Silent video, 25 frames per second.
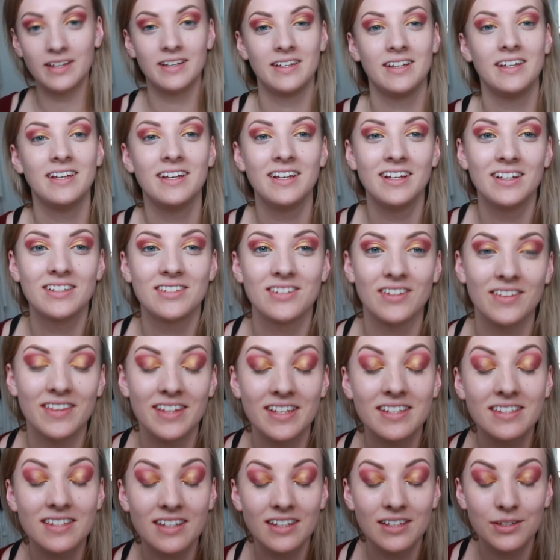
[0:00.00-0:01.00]
So
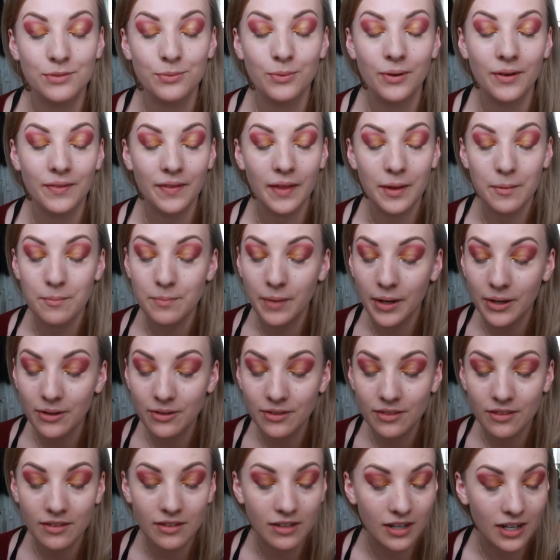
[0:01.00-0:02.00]
this is what they
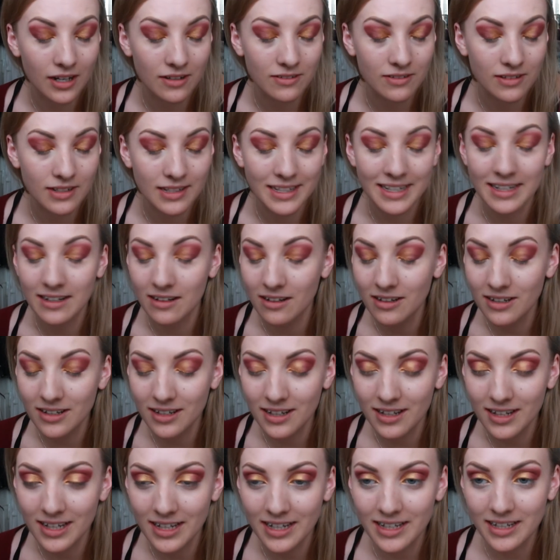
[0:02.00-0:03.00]
both currently
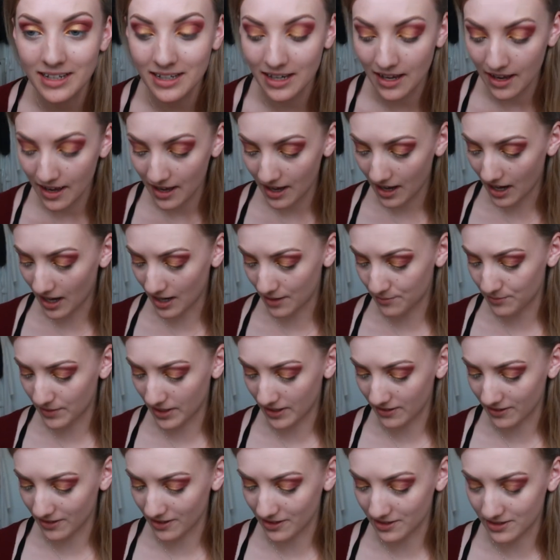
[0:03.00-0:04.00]
look like. I'm
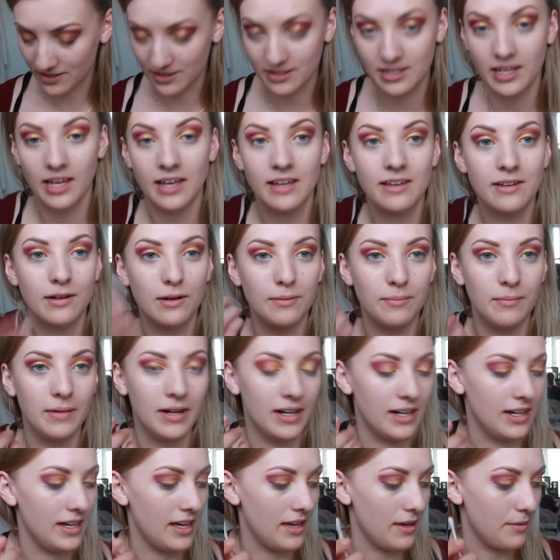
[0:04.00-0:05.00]
now going to take
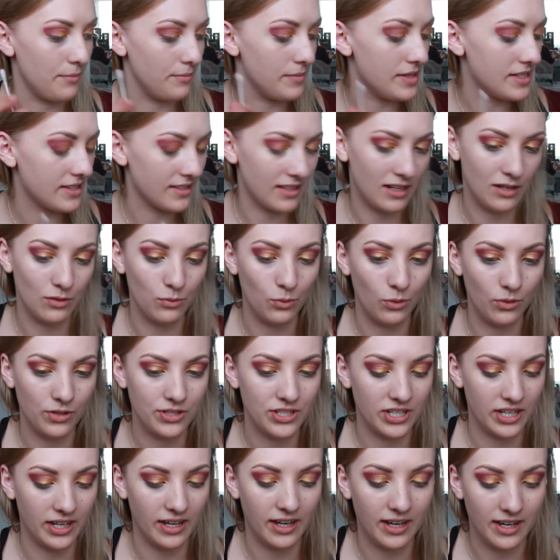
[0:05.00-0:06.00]
my micellar
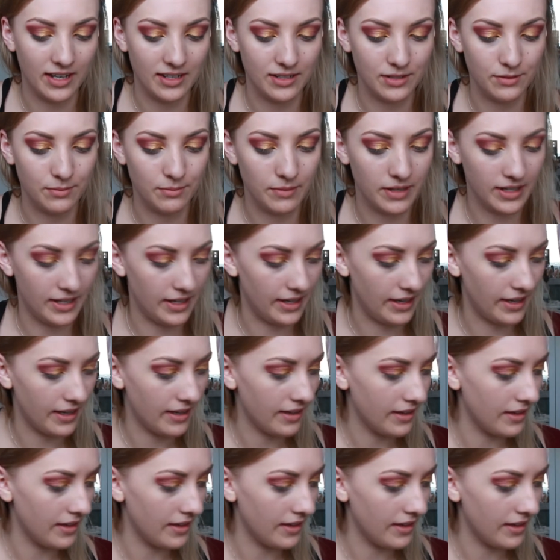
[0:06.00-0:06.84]
water and my